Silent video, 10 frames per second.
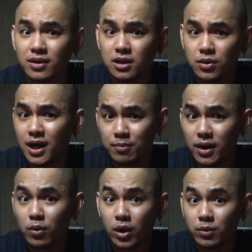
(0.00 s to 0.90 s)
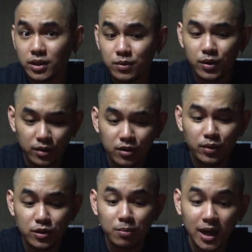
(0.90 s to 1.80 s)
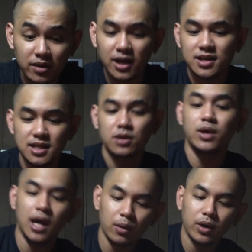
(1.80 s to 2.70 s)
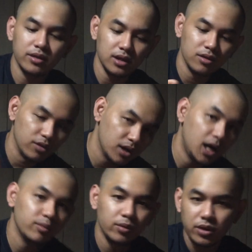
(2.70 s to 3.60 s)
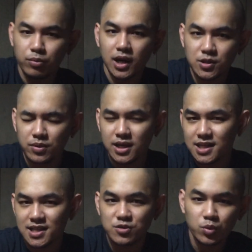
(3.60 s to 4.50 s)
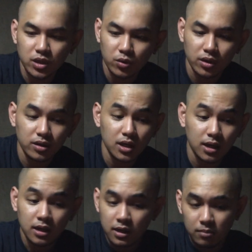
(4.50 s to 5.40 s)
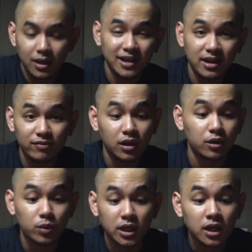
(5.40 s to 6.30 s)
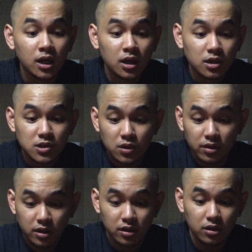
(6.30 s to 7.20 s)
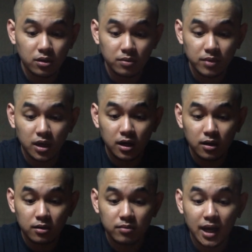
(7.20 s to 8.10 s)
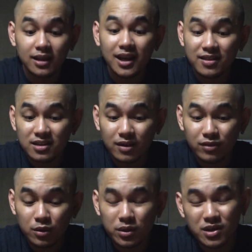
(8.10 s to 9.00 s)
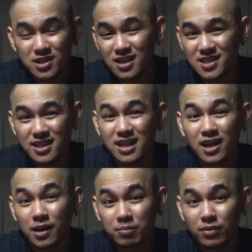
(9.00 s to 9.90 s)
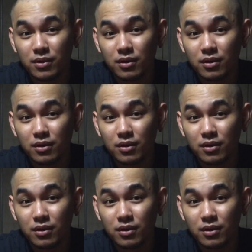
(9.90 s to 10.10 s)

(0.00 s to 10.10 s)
You got to pick one. When you buy, you got to say, okay, I want either the copper one, the brass one, the SS one, or the black Teflon one. So there you go. I like the Teflon one because it doesn't heat up.